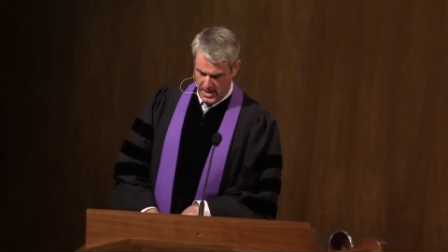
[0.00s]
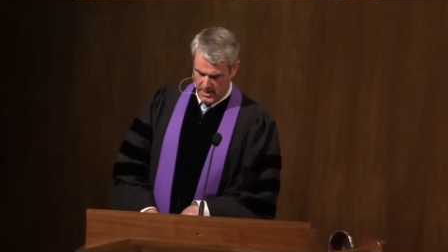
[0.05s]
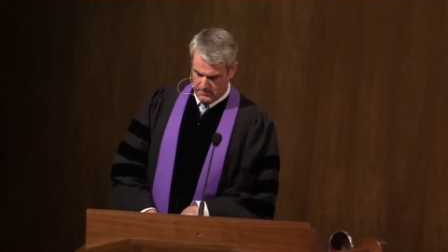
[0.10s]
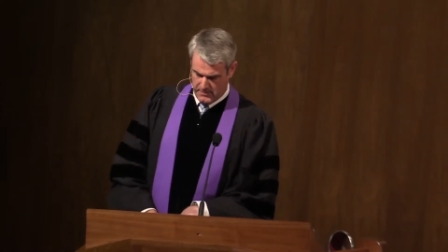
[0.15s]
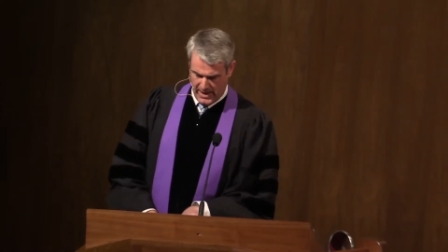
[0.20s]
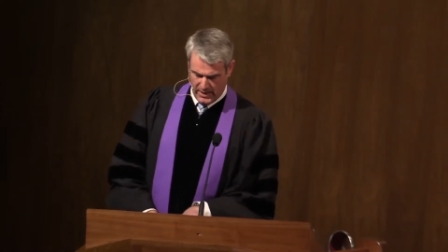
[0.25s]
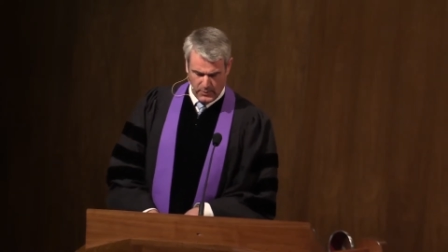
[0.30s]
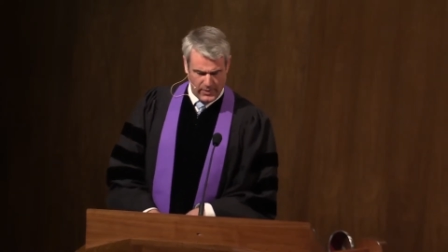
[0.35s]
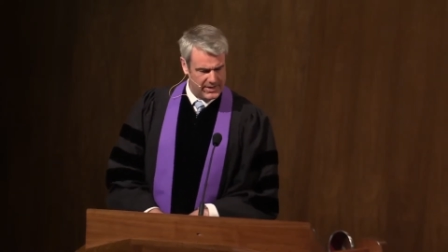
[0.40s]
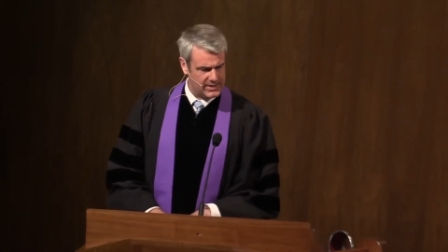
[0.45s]

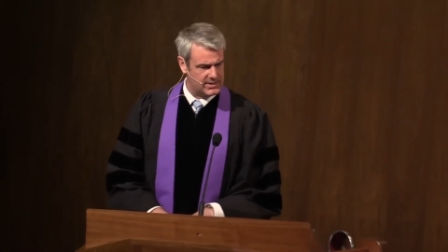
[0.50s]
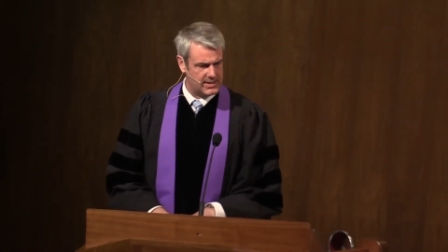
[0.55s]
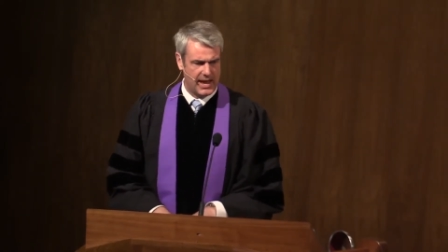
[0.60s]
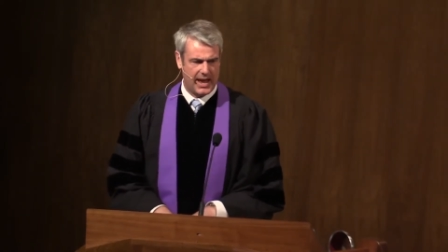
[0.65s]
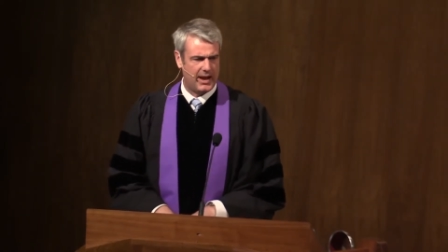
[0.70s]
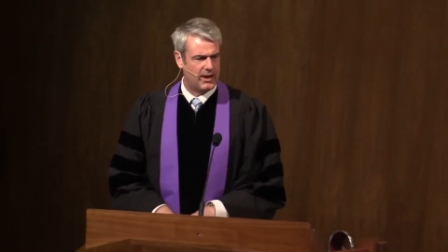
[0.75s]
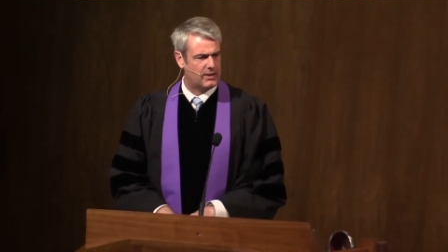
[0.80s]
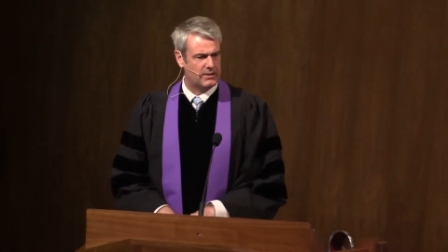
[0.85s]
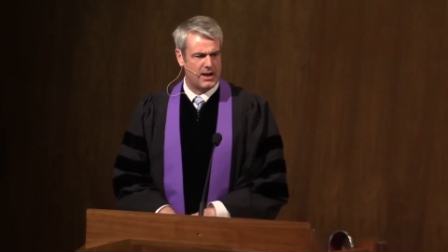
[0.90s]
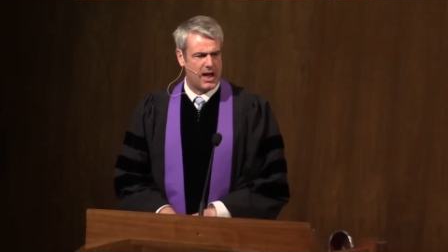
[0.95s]
May we
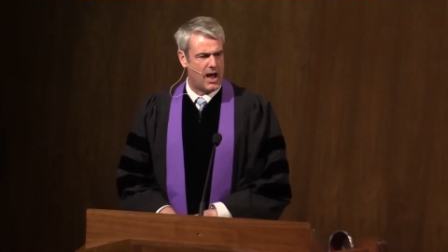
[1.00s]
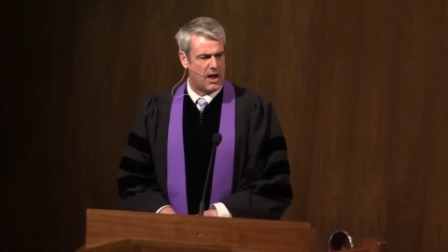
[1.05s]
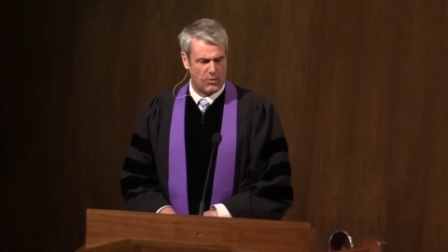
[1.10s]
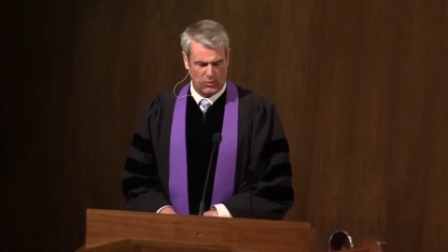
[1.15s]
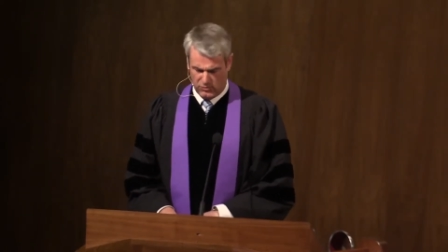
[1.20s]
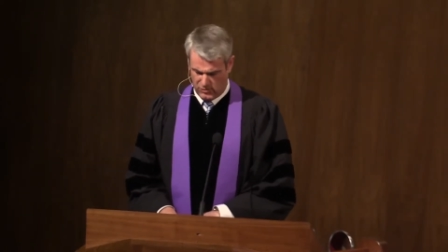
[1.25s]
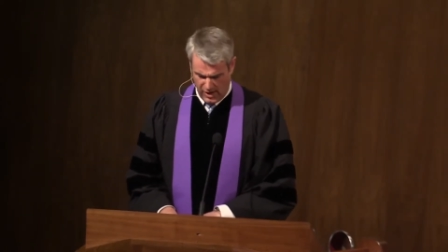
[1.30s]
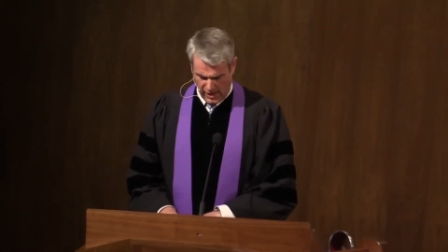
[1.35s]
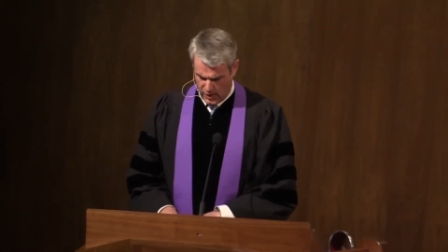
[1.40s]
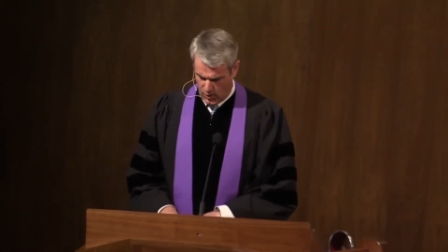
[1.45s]
dare not
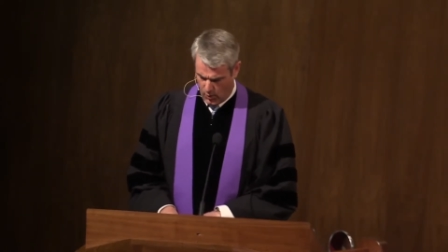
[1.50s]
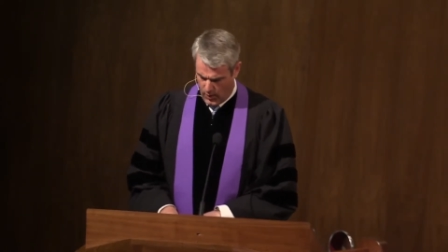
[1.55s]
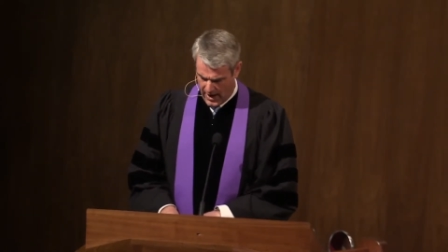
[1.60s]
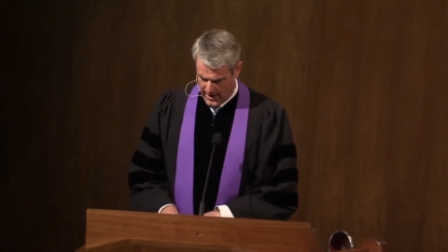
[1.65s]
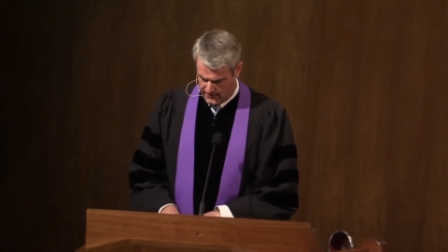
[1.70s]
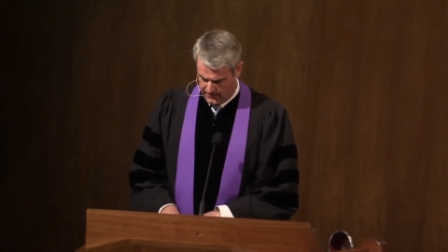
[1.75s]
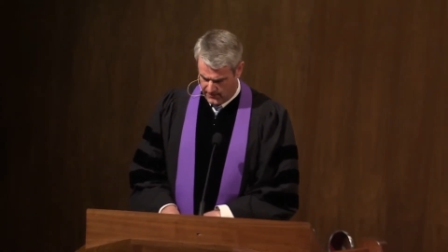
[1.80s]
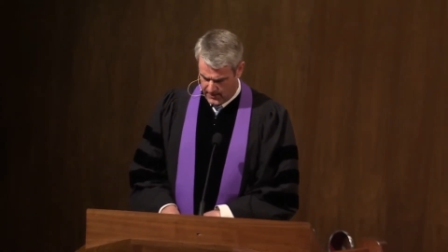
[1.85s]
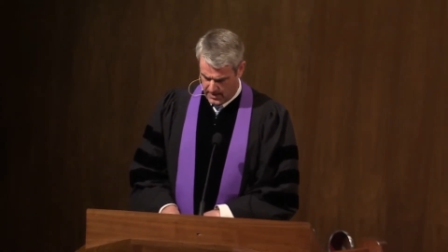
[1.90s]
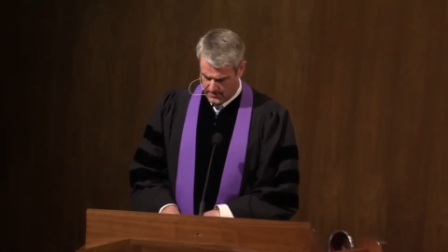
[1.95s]
run away
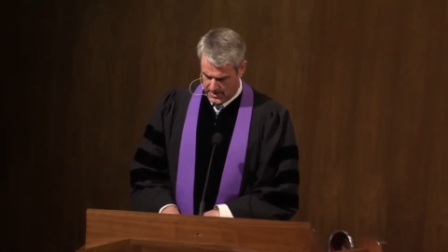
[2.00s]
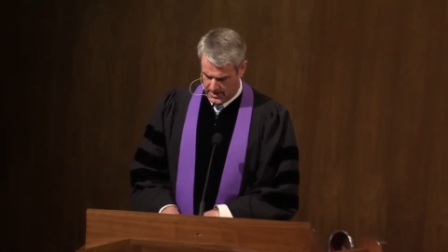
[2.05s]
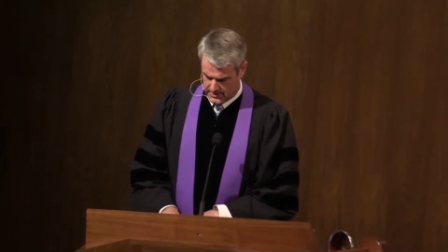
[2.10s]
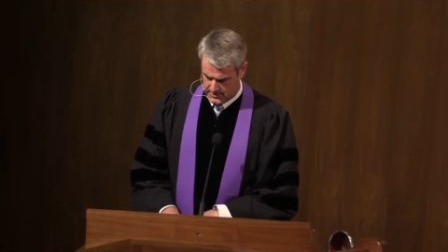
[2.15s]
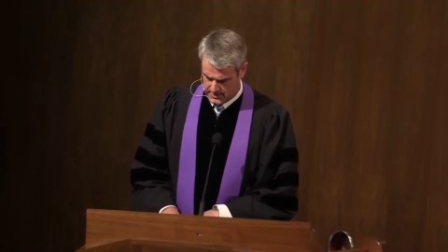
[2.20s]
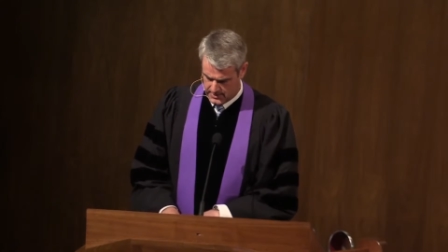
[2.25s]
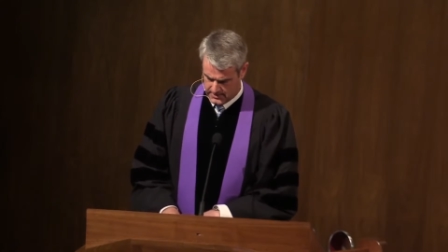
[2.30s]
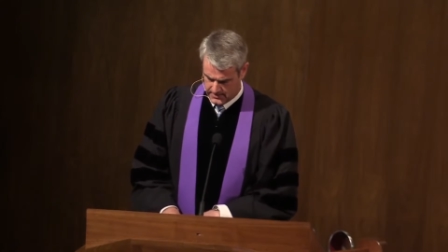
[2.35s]
from it.